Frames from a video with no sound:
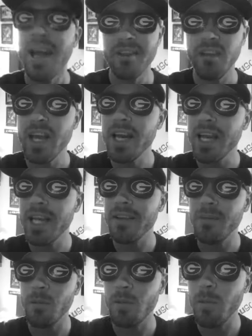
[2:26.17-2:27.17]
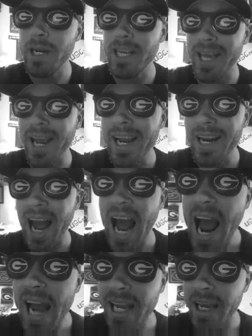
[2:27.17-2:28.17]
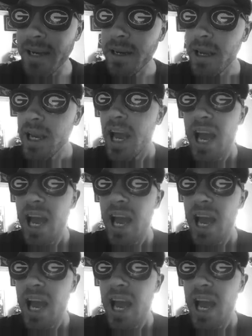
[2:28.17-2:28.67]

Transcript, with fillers: Now, then when he can't hack it